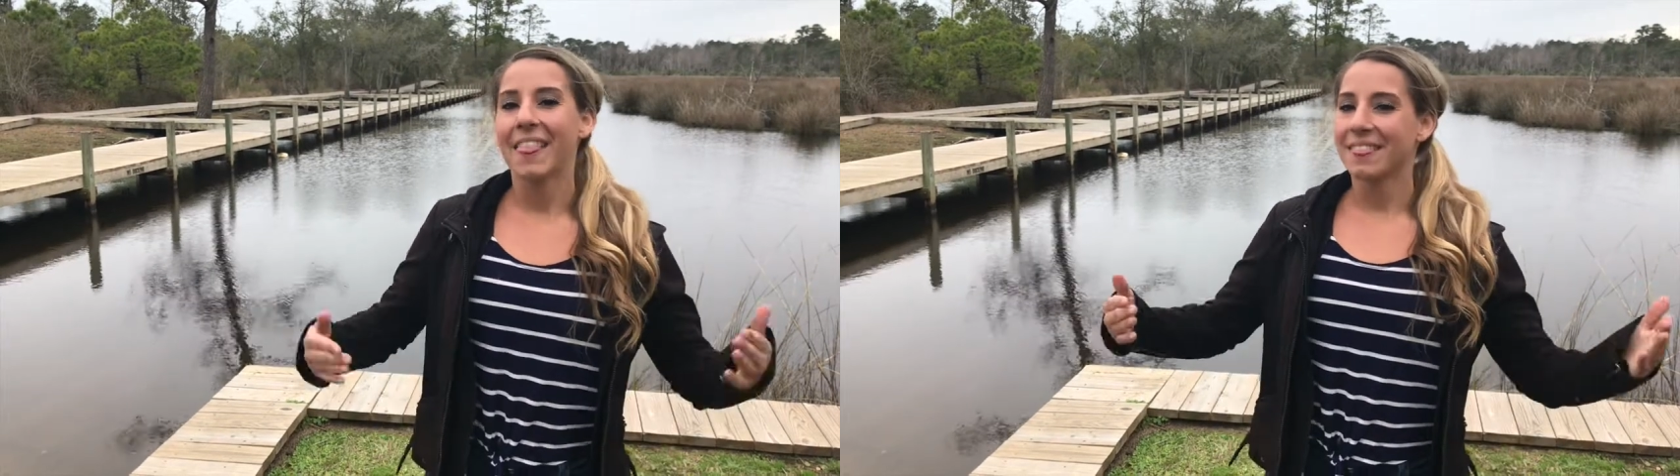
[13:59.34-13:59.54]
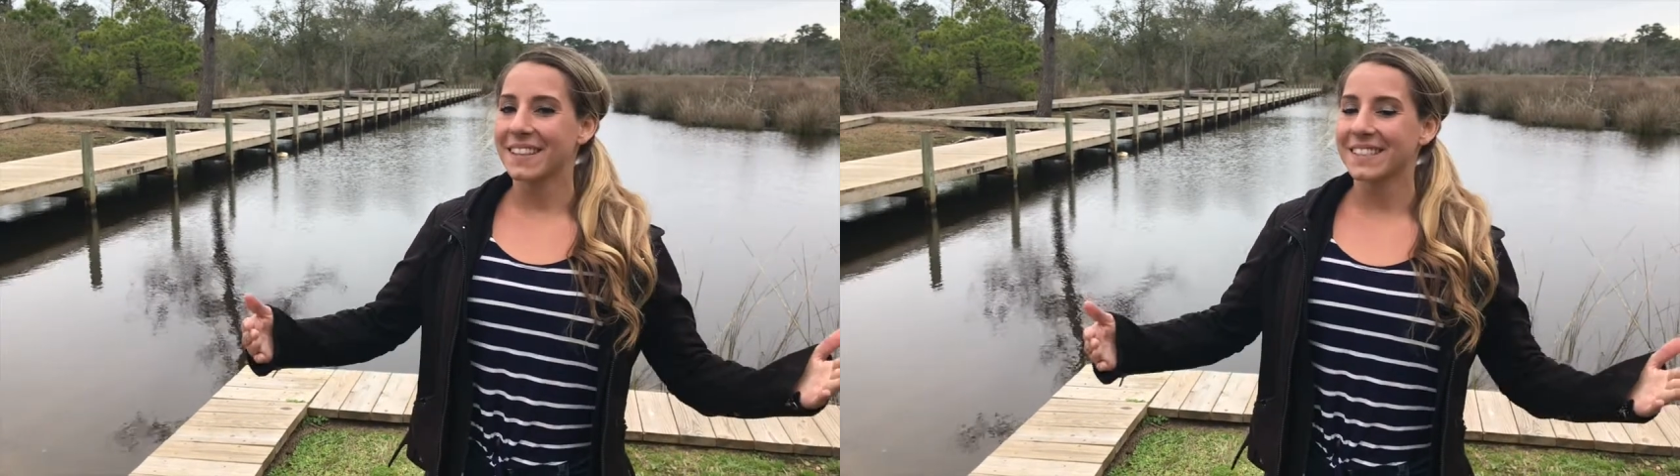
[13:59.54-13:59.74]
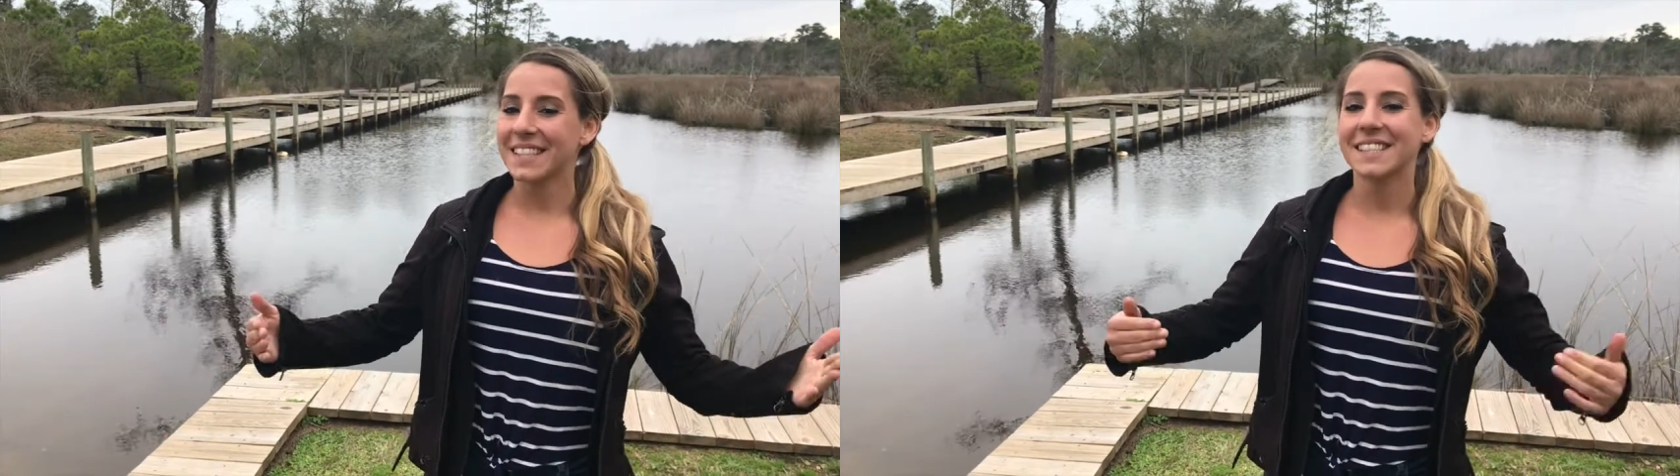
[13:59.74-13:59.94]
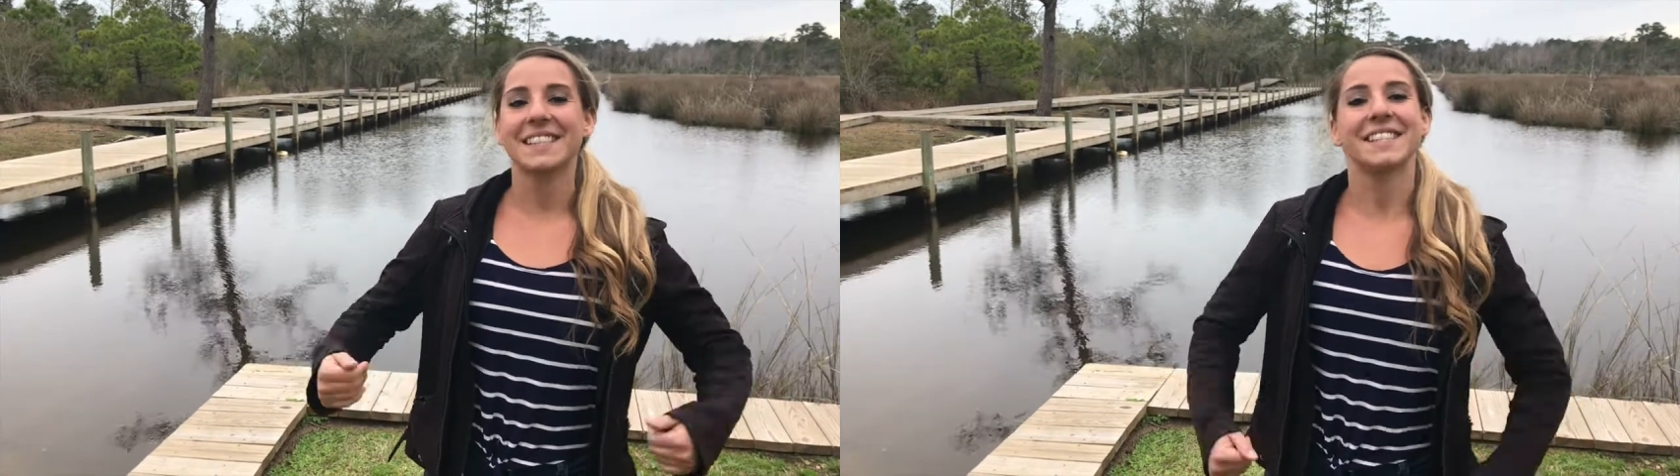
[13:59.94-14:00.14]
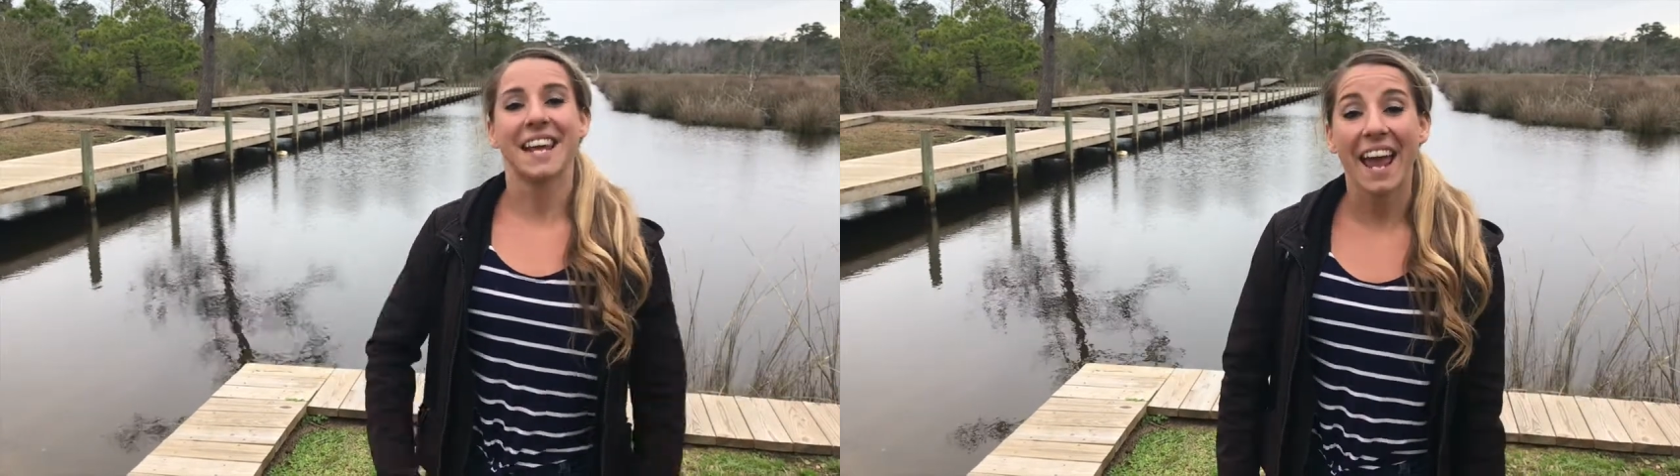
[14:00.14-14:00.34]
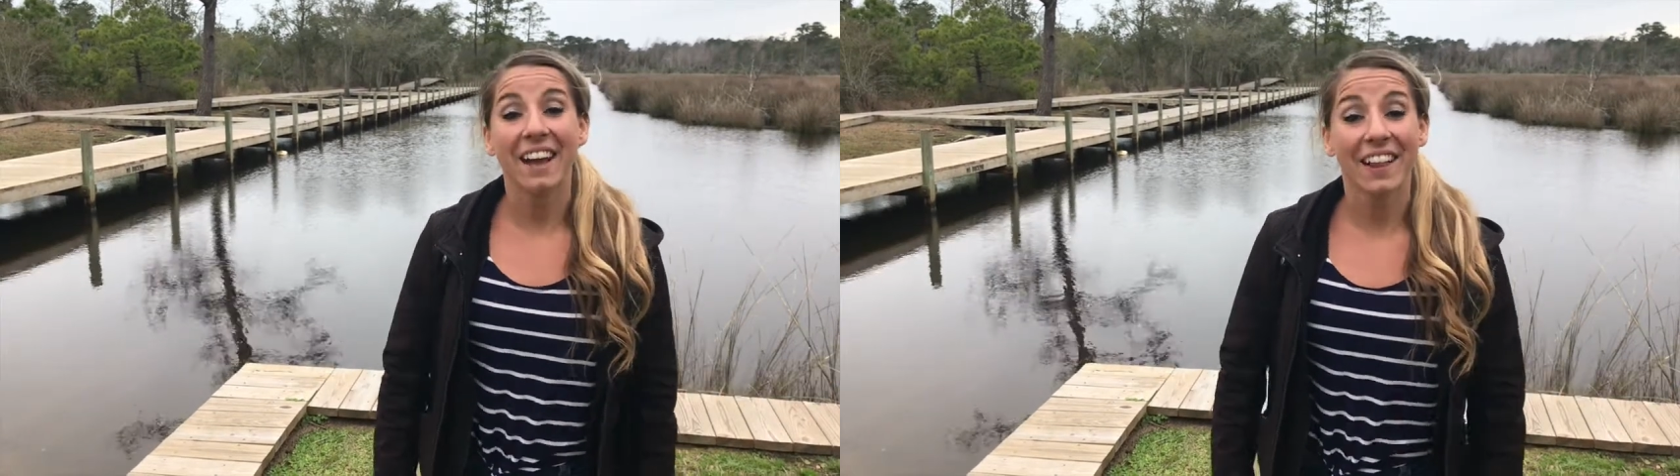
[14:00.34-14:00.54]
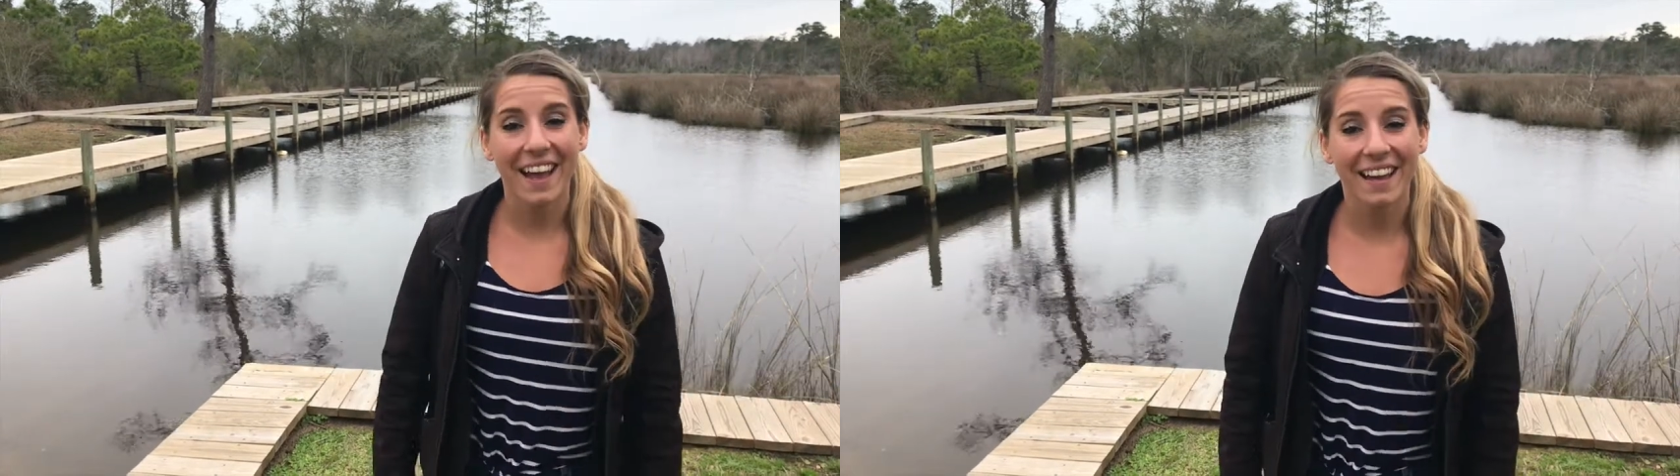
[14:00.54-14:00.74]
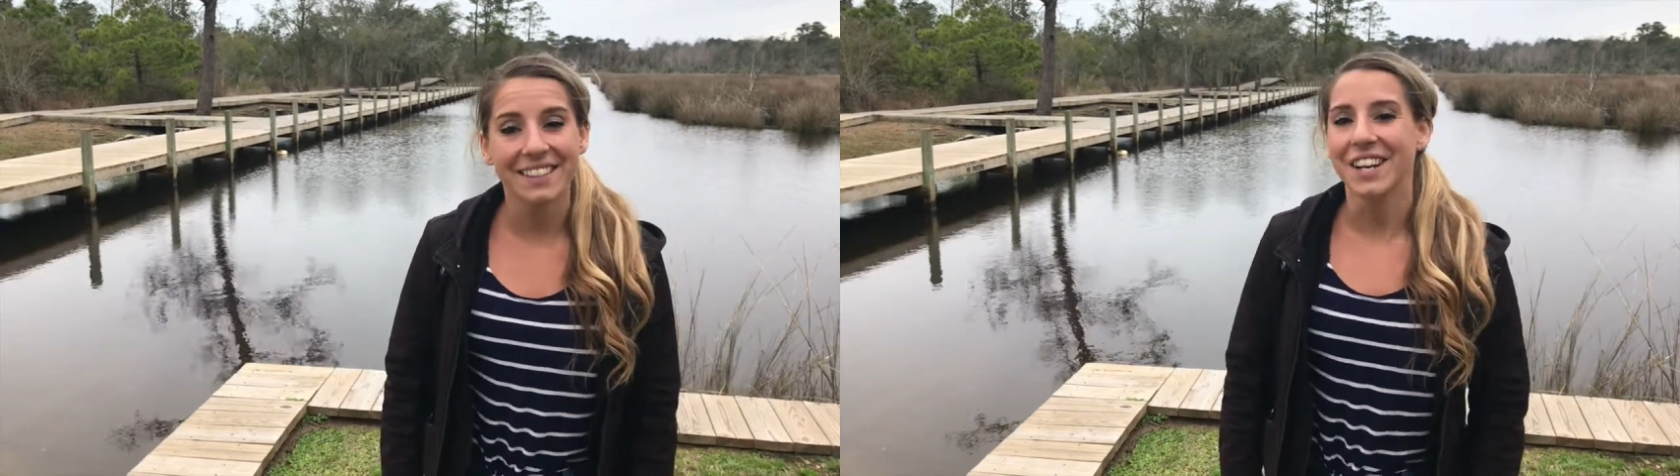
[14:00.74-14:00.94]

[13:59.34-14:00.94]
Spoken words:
This is the tail end